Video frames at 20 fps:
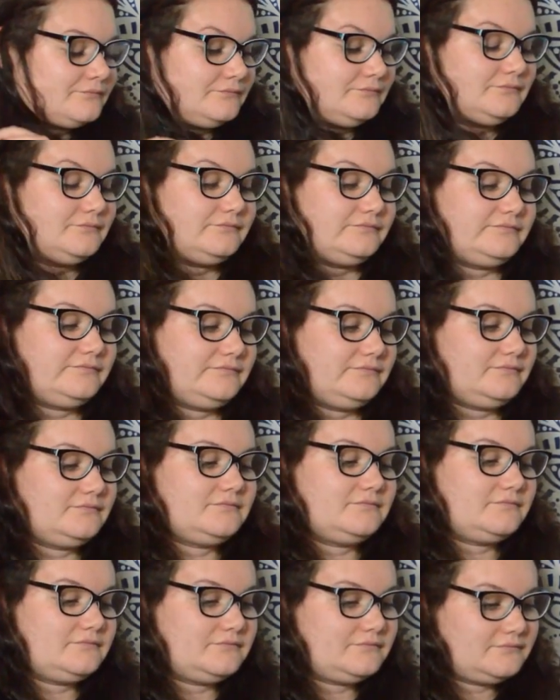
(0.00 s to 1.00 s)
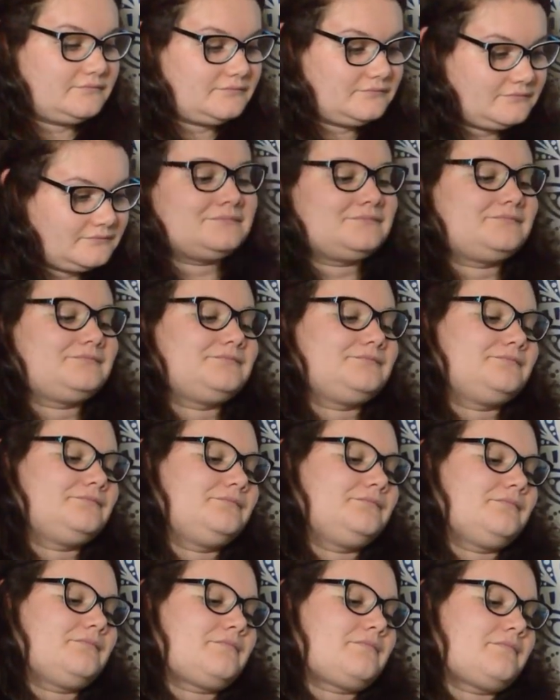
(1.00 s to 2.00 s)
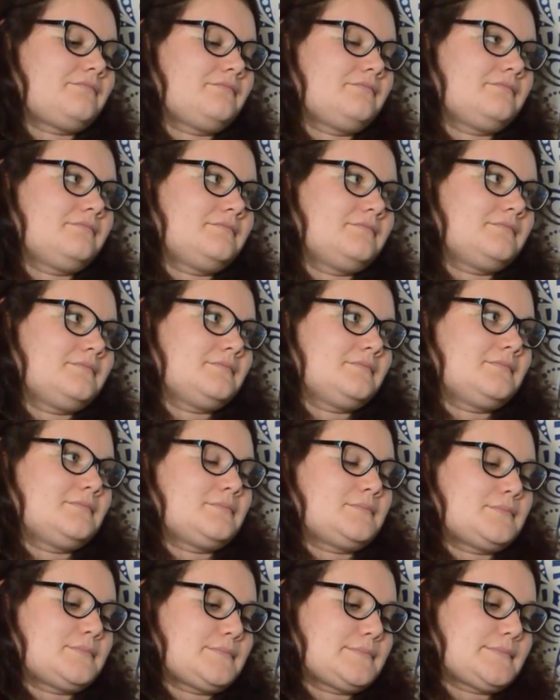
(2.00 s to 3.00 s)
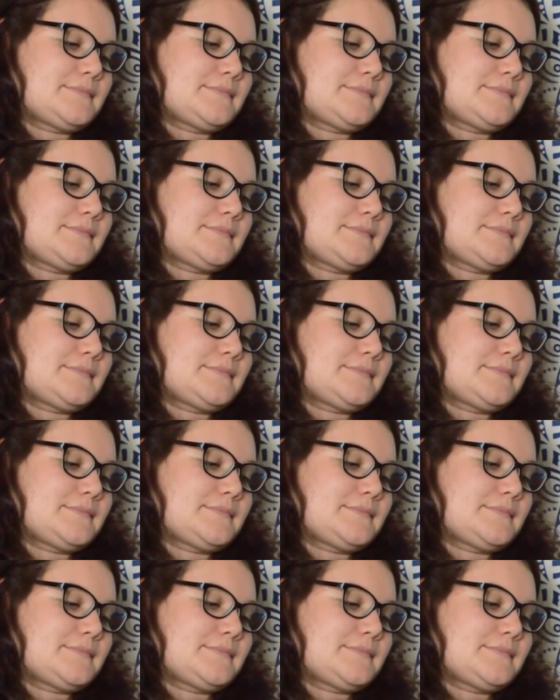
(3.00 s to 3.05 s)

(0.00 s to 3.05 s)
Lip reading: This person isn't speaking.